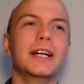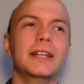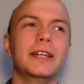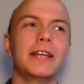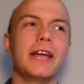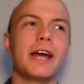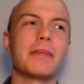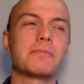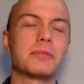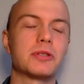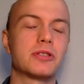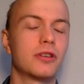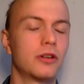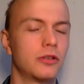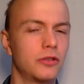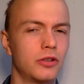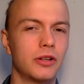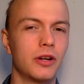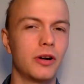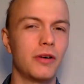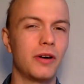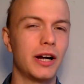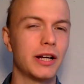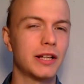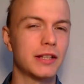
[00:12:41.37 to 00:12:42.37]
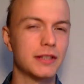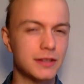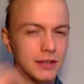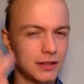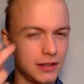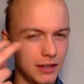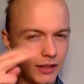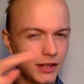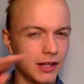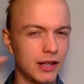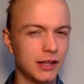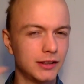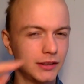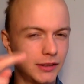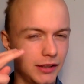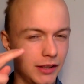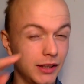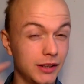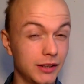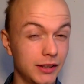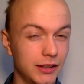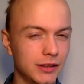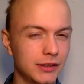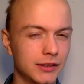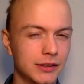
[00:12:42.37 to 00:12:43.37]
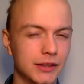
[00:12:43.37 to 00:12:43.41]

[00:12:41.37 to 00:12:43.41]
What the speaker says: episode. You know, I can see that. Yeah.